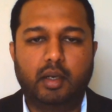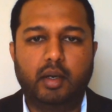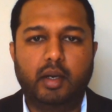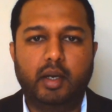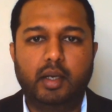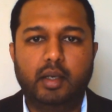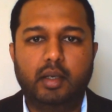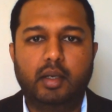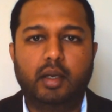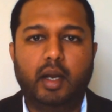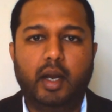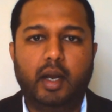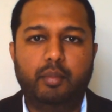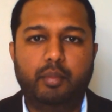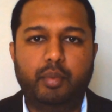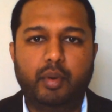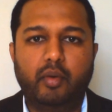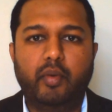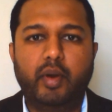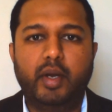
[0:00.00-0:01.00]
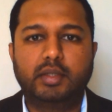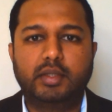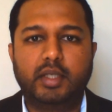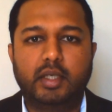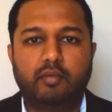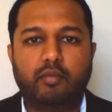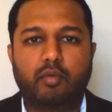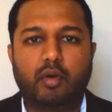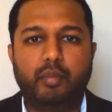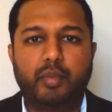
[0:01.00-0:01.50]
current and
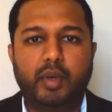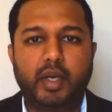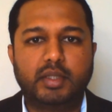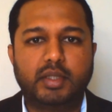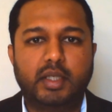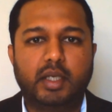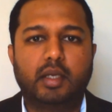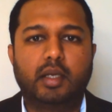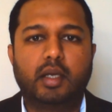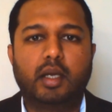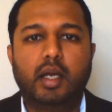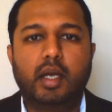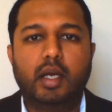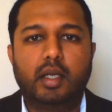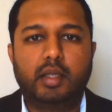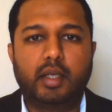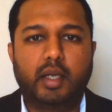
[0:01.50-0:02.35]
prevents it from reaching